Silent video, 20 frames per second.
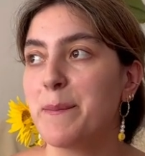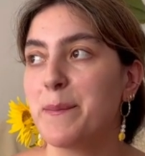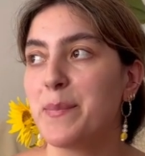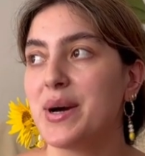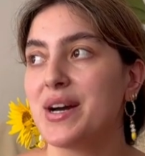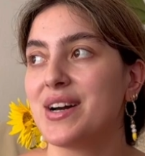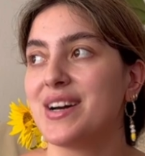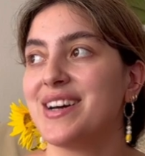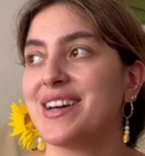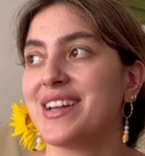
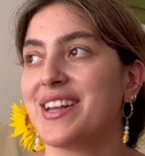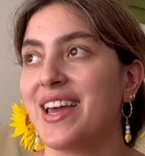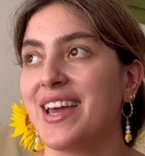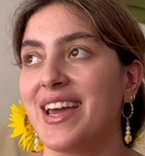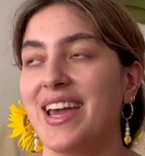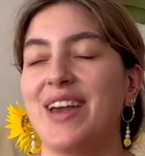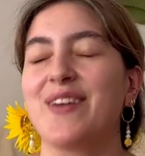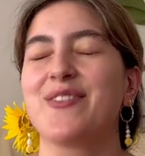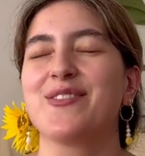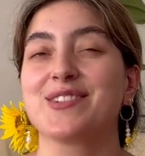but
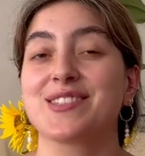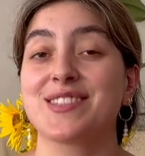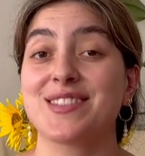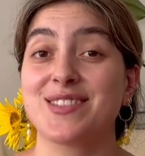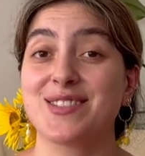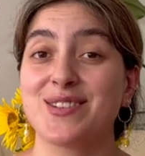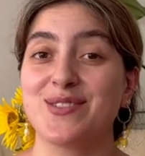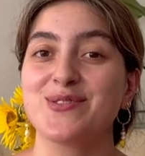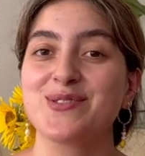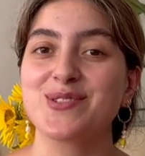it was
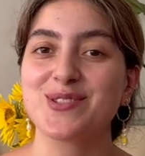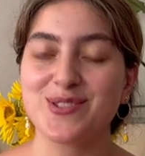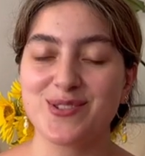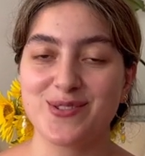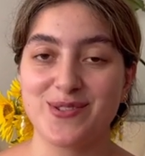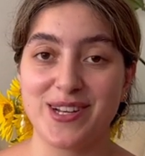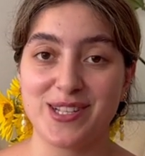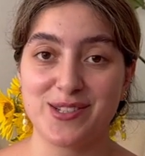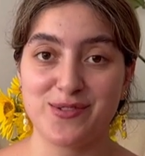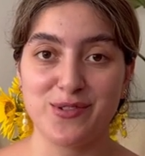so
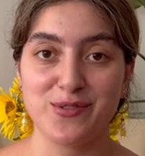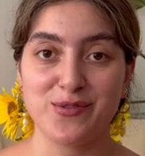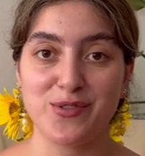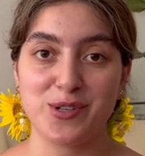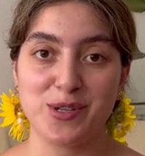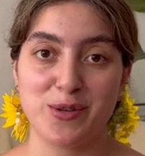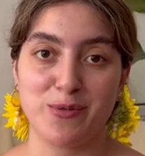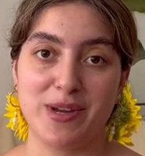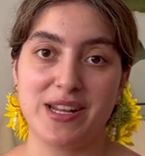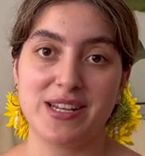stressful for
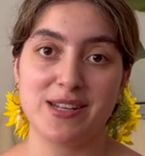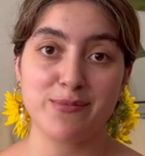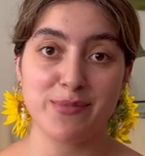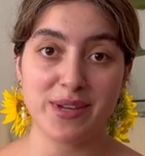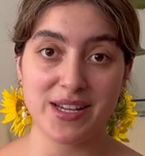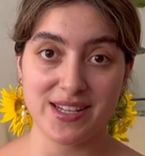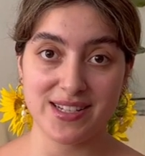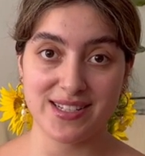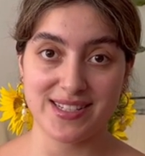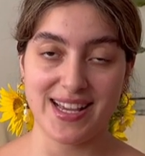the wedding
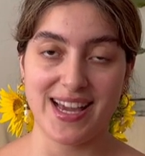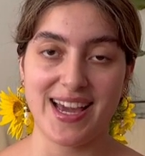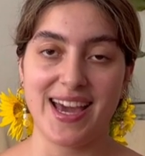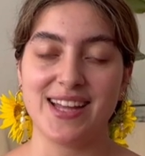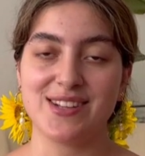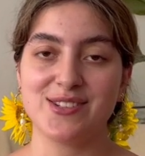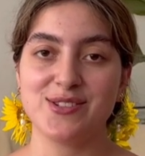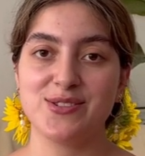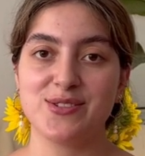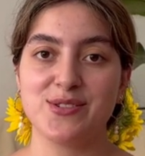because I
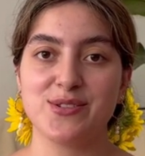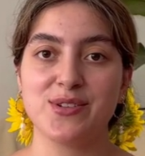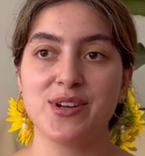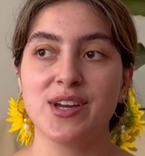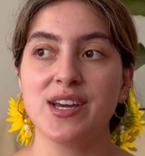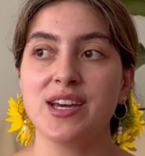had to do